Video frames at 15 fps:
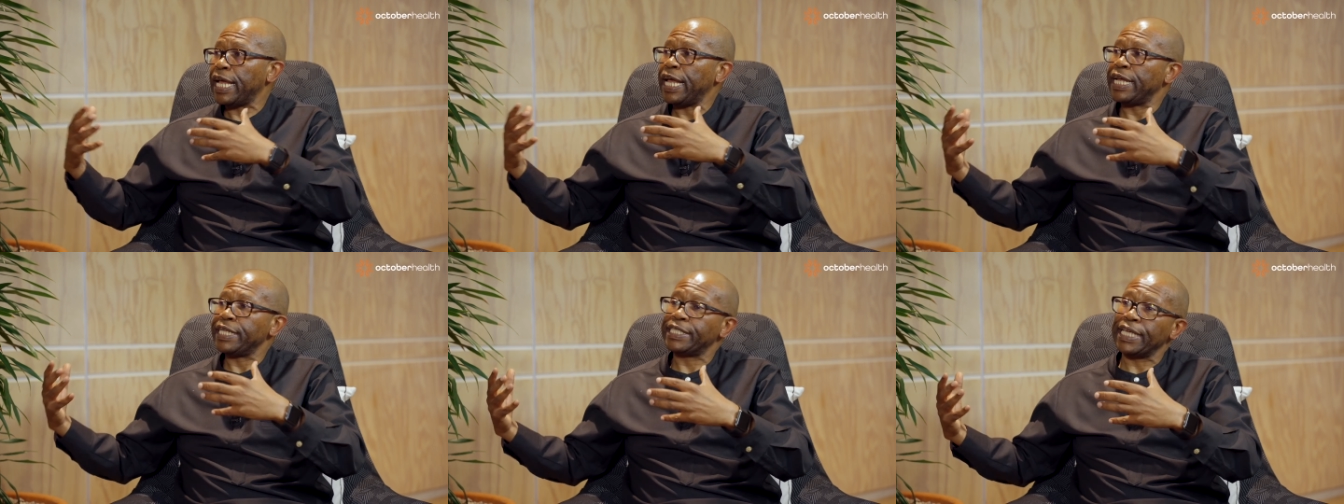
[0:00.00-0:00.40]

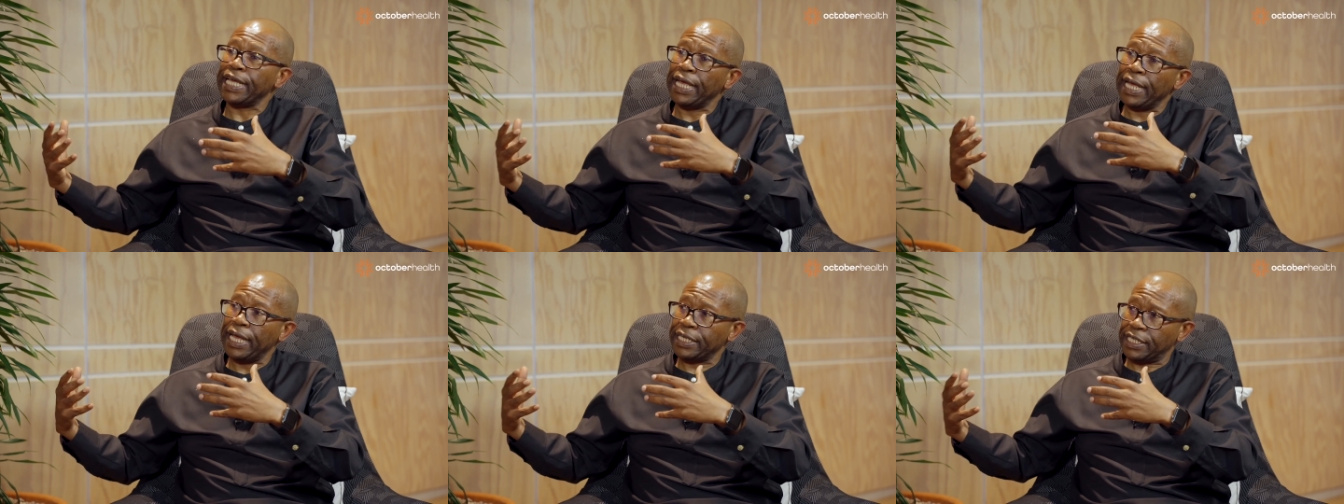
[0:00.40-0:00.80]
at
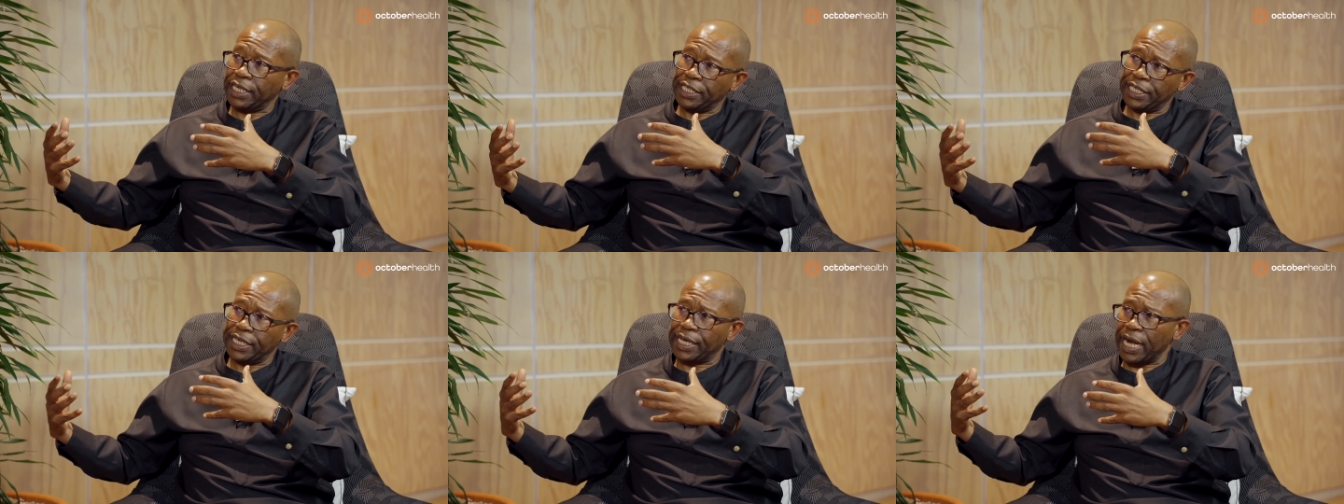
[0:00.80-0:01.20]

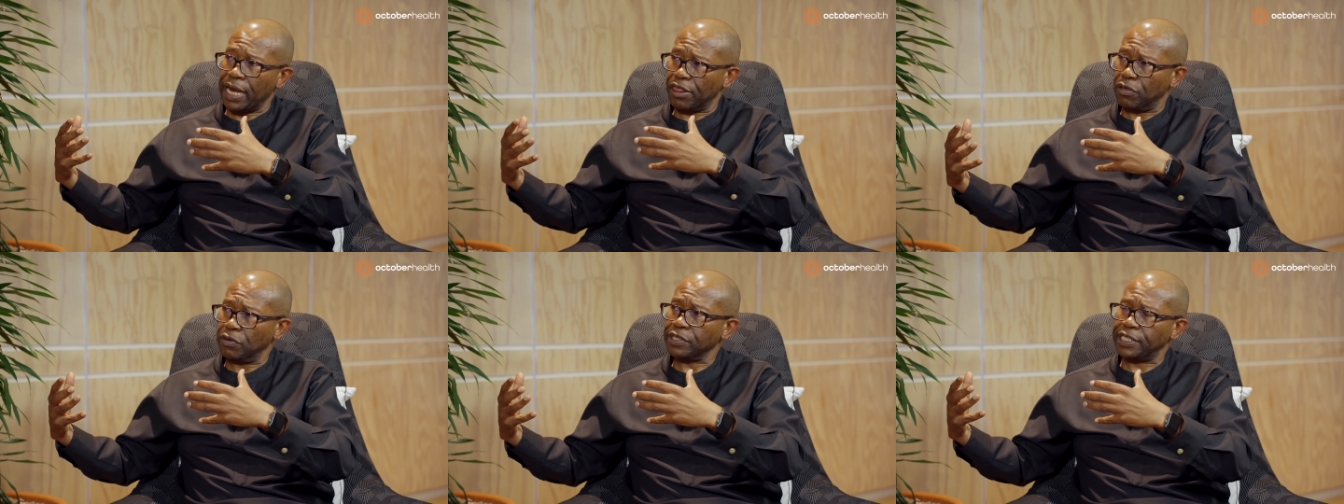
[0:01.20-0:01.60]
SNG
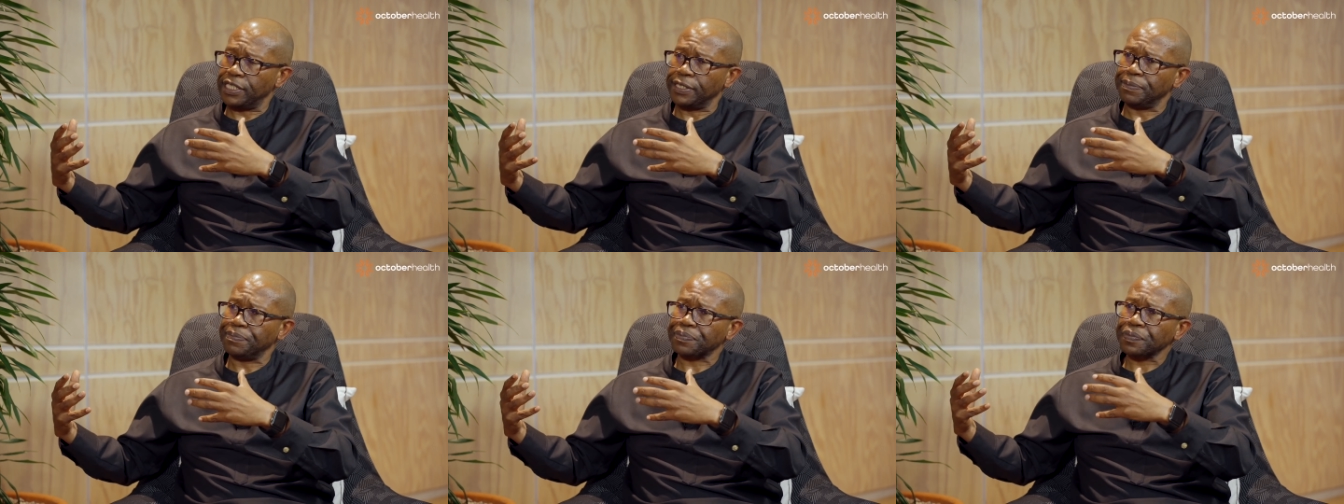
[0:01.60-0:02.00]
Grant
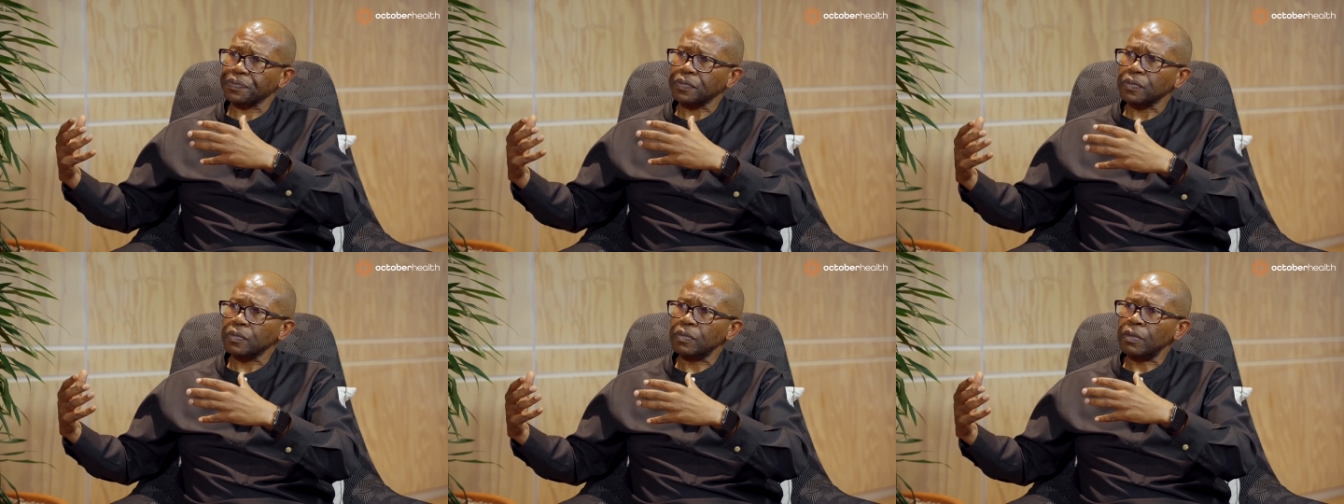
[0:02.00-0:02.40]
Thornton.
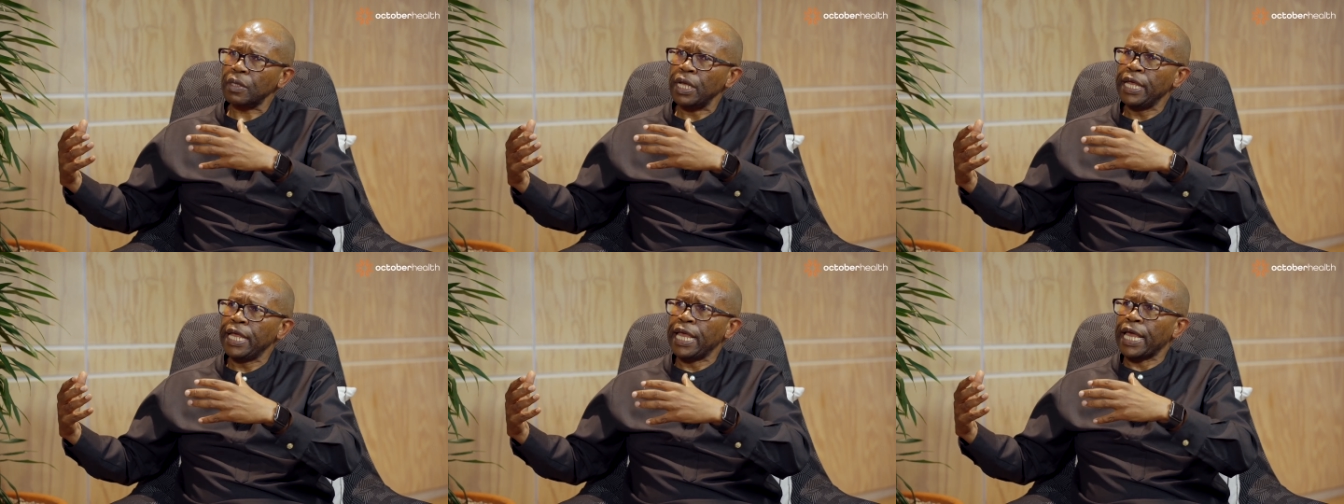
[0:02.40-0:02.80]

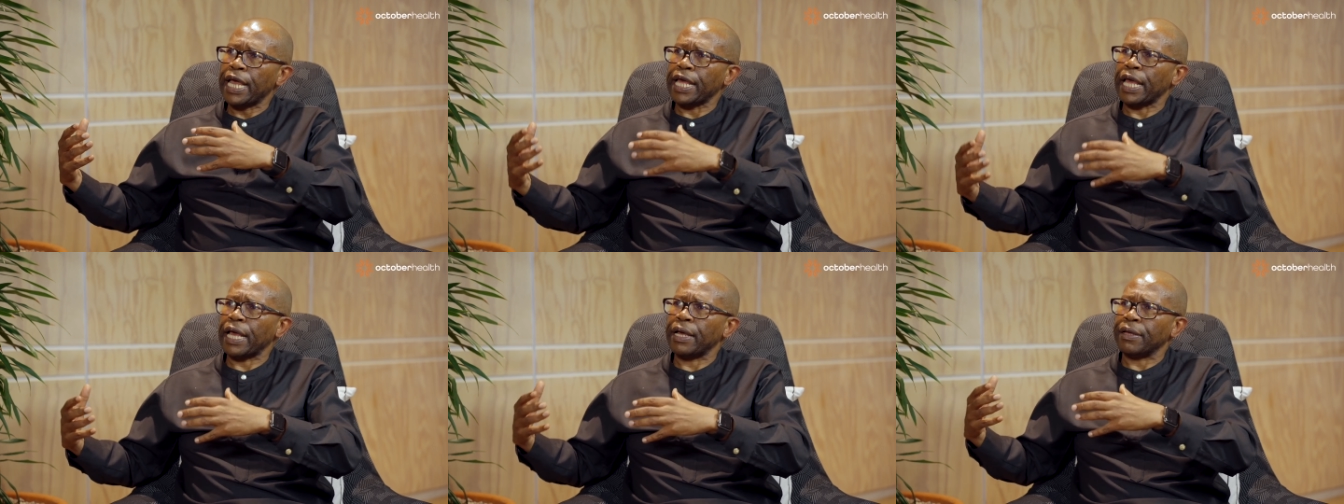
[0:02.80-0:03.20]

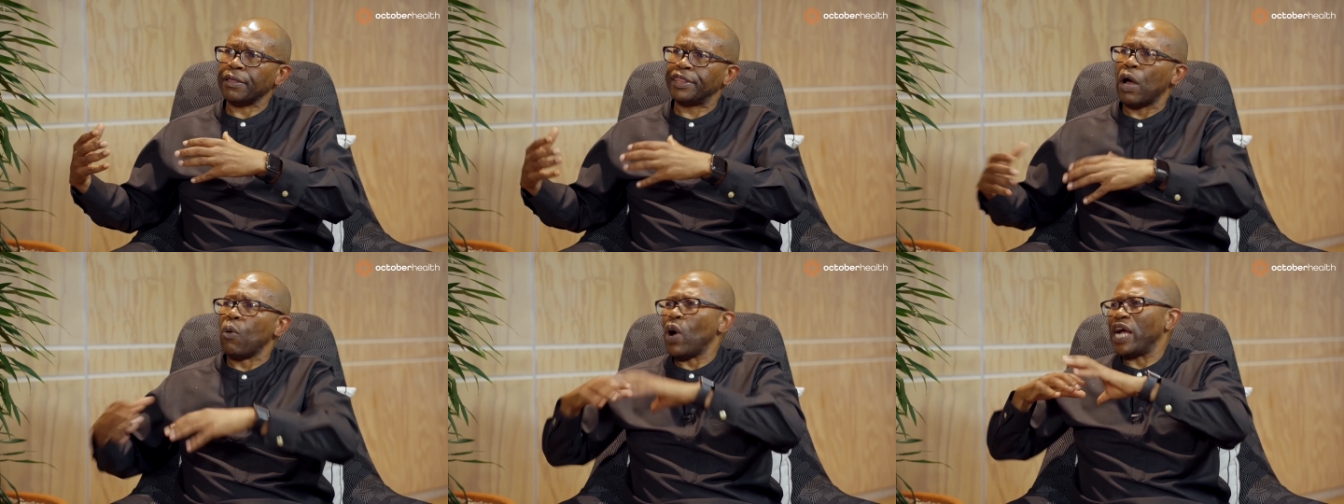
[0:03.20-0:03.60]
They're